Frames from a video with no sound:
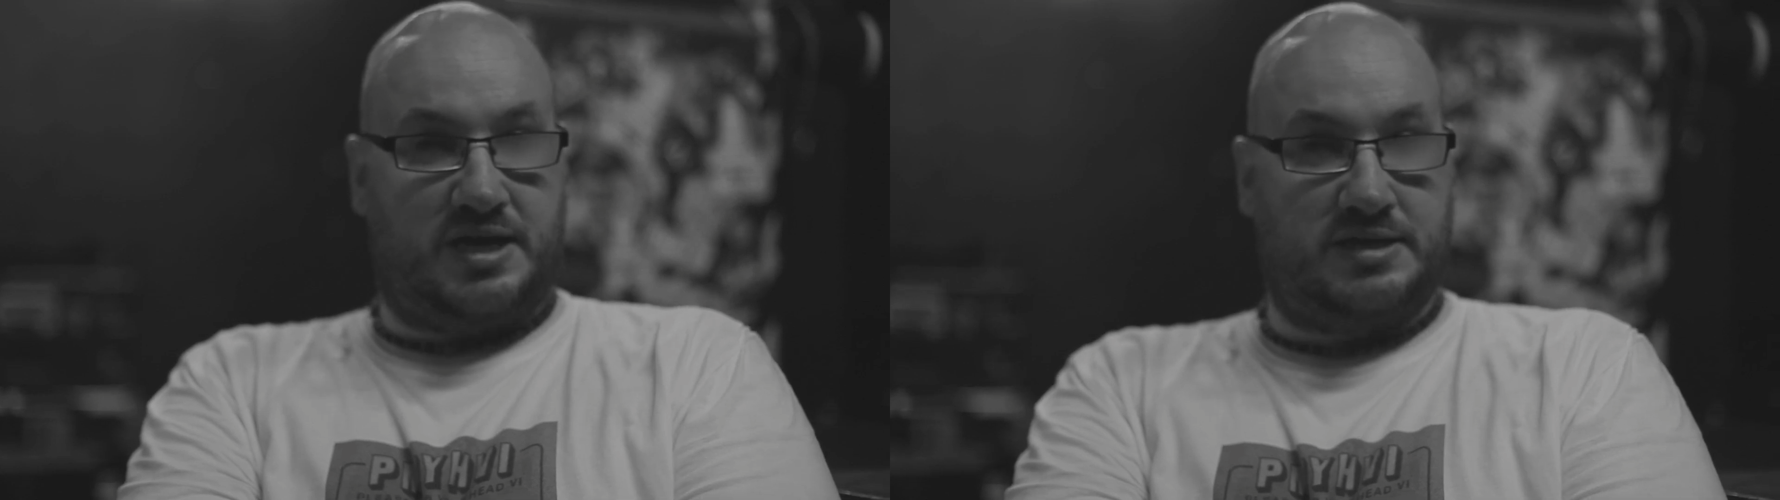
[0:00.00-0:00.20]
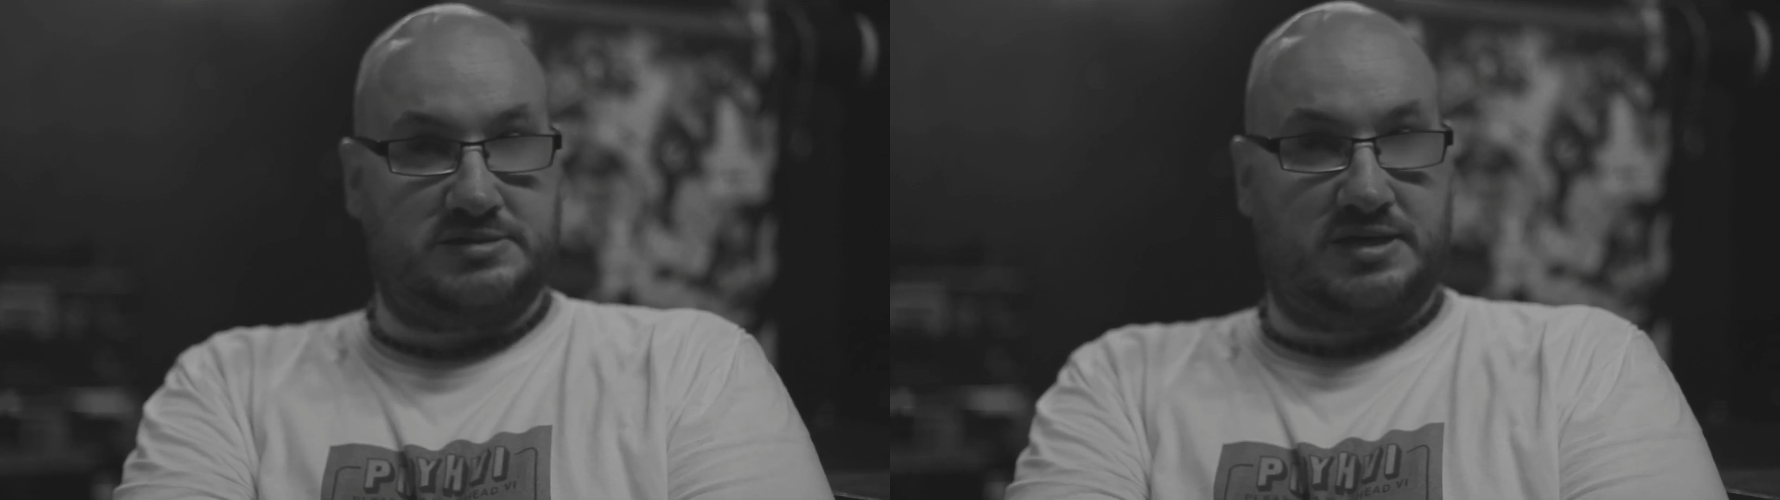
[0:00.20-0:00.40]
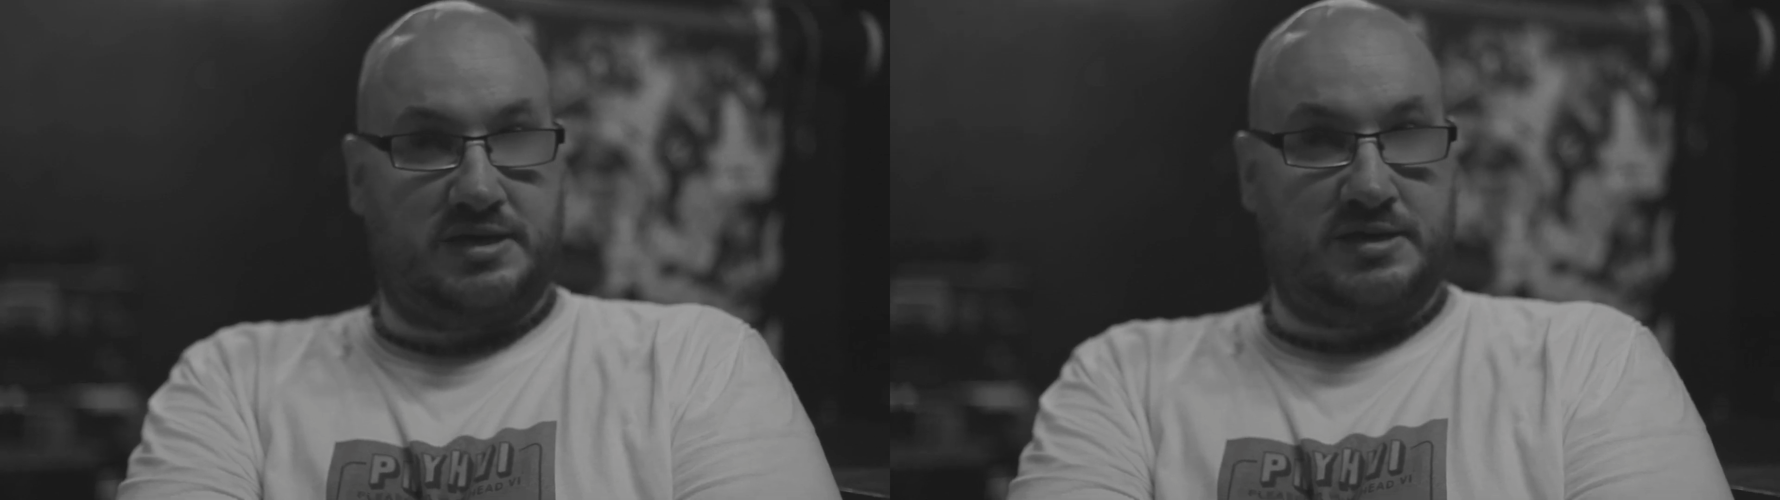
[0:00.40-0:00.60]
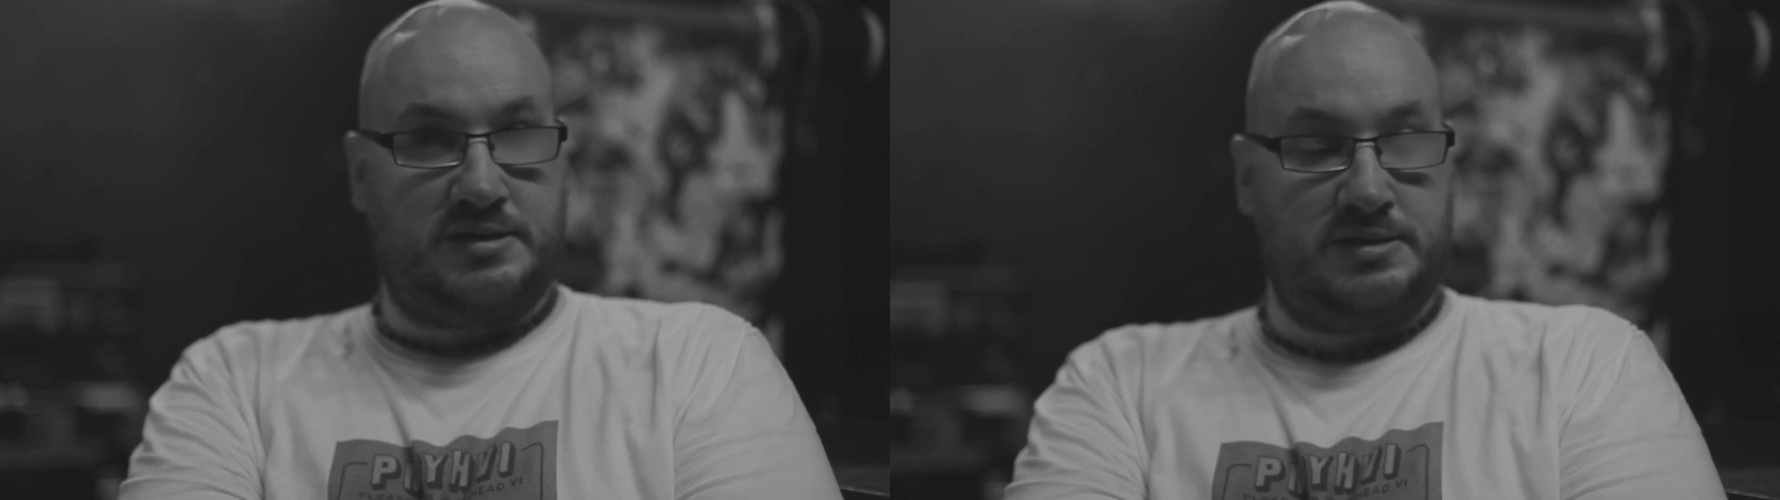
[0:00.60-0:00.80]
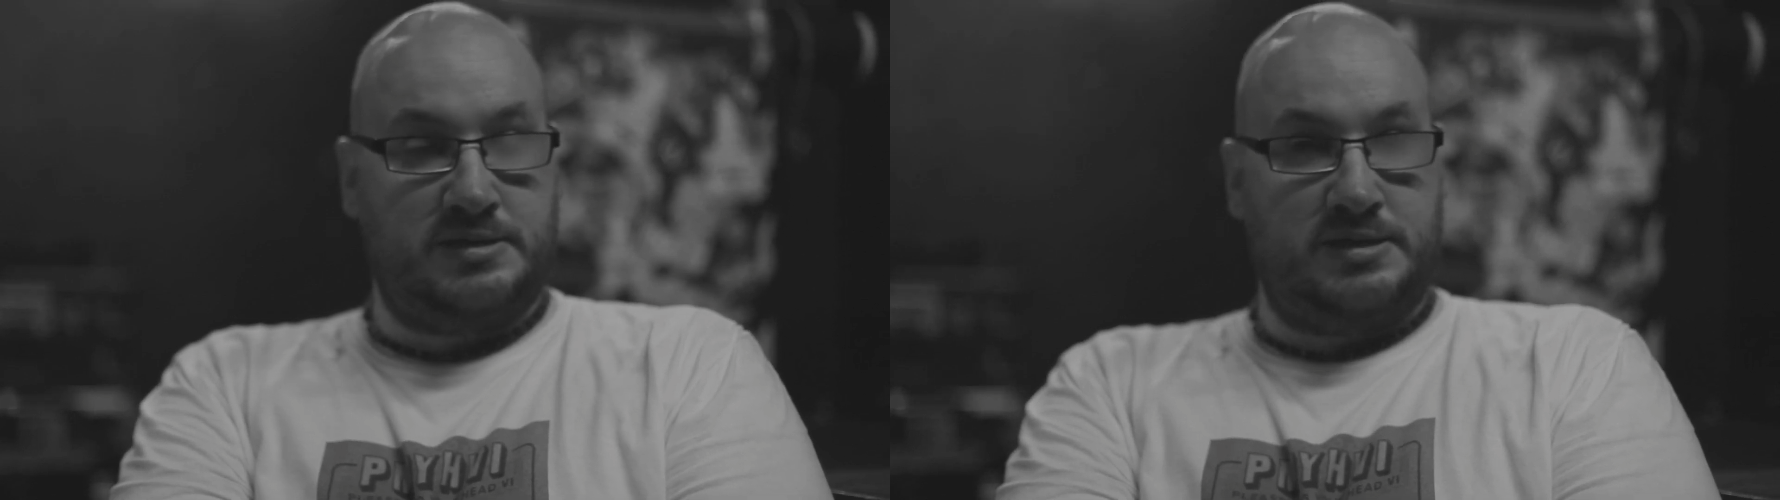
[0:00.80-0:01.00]
And
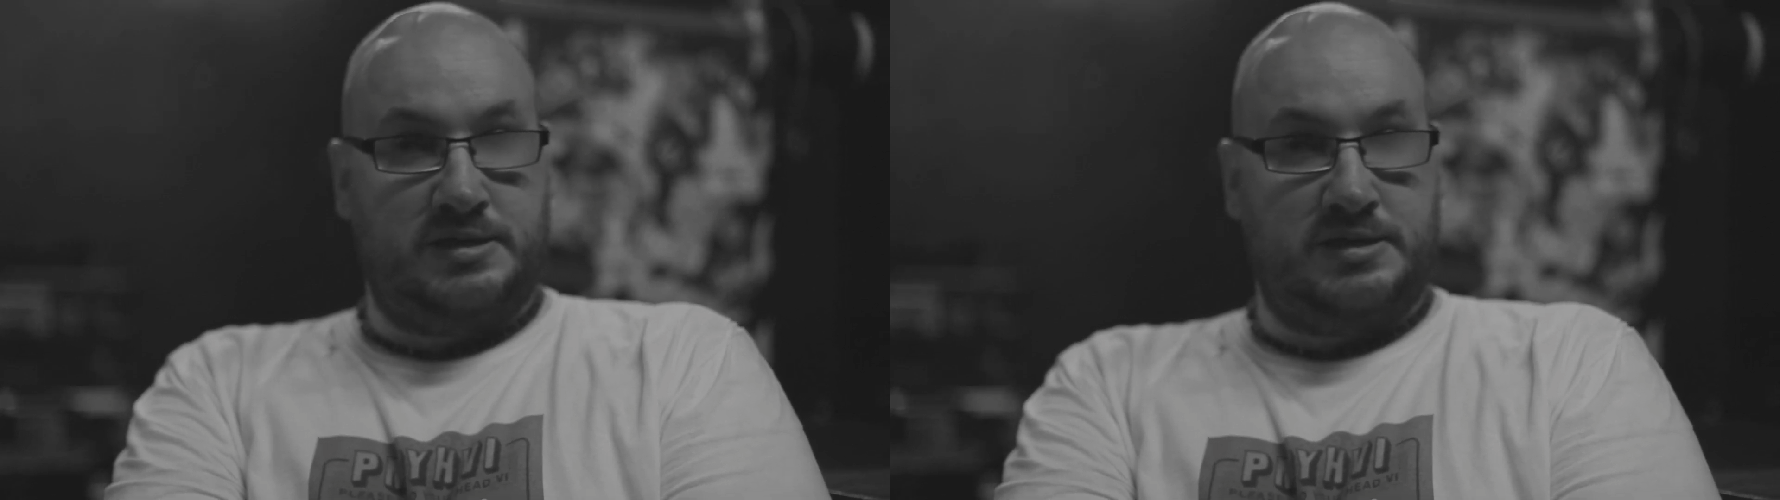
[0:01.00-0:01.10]
uh,